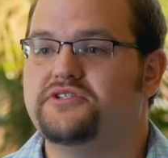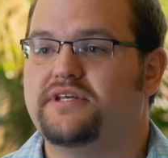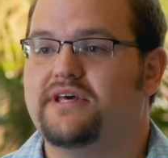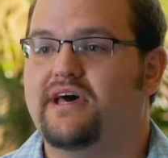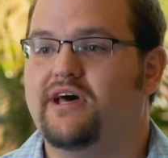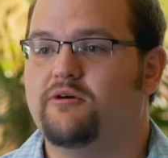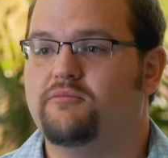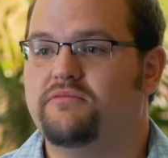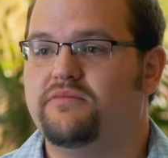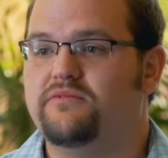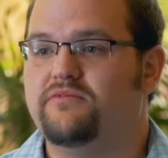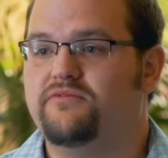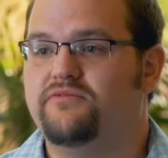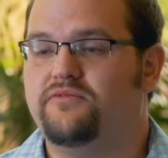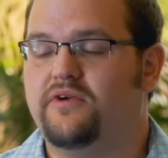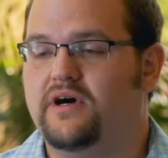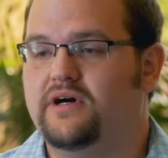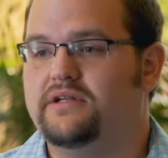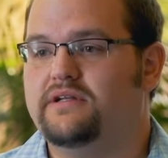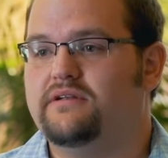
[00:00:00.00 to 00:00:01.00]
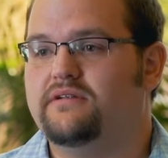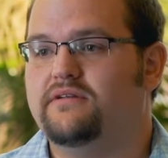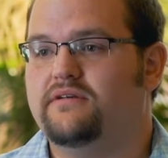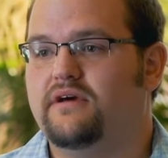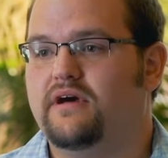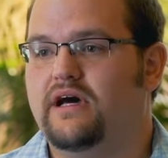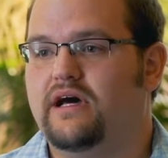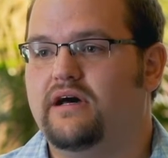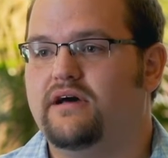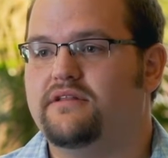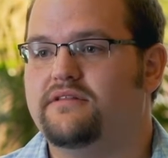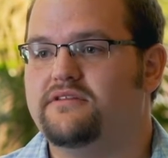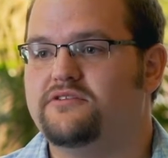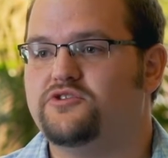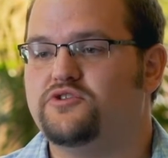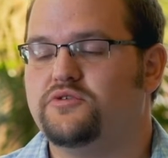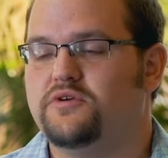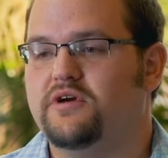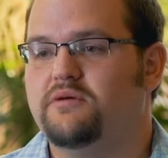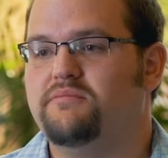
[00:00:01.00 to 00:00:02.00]
to help fund uh, the
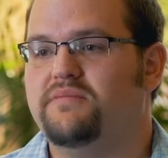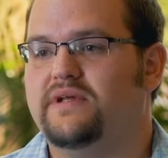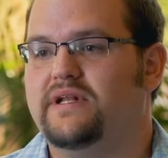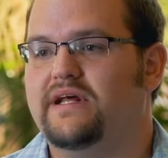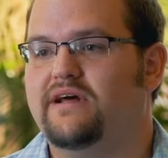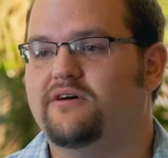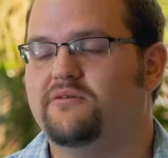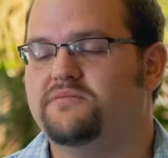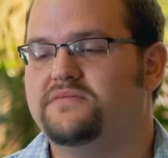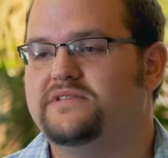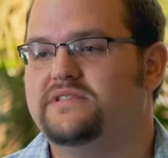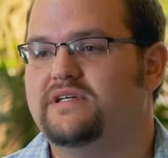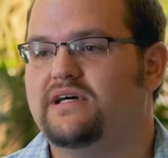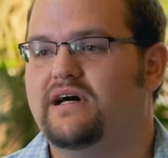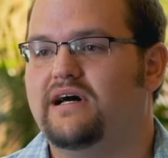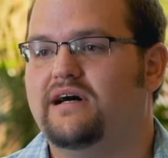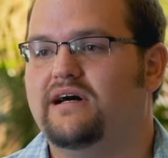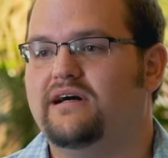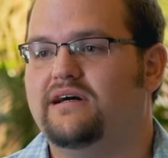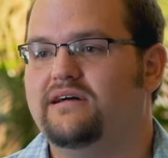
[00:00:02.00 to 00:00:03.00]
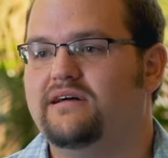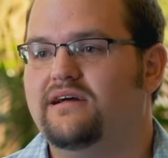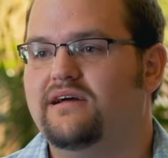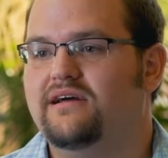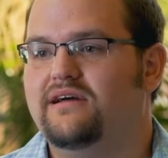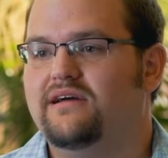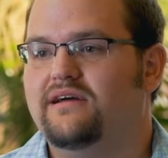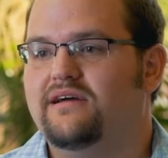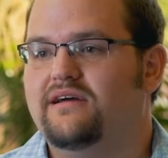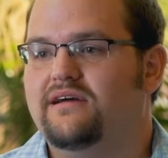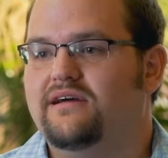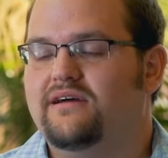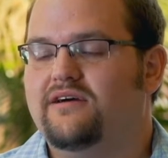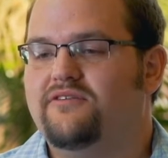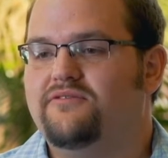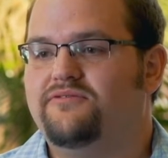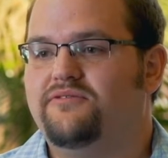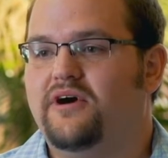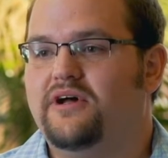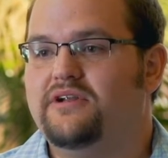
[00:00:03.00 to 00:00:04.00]
trip. It helped uh,
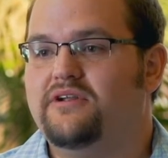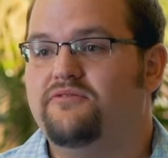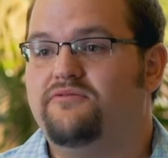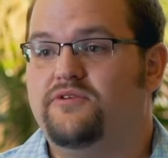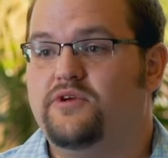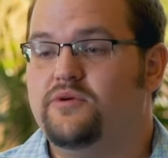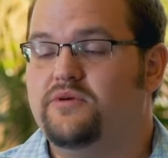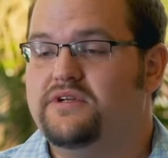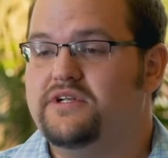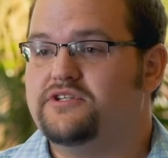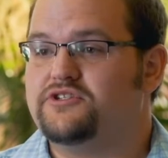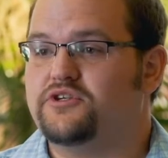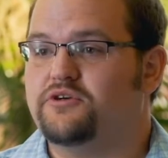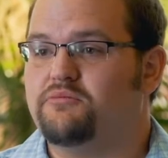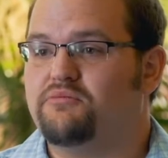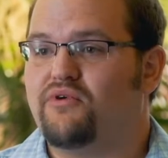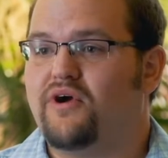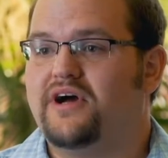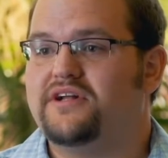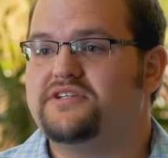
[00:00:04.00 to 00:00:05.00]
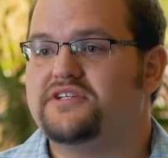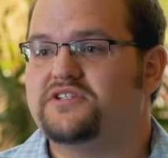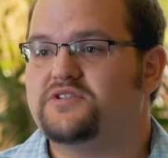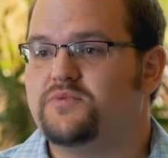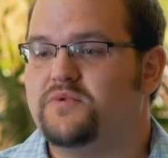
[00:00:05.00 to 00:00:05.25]
fund a few additional projects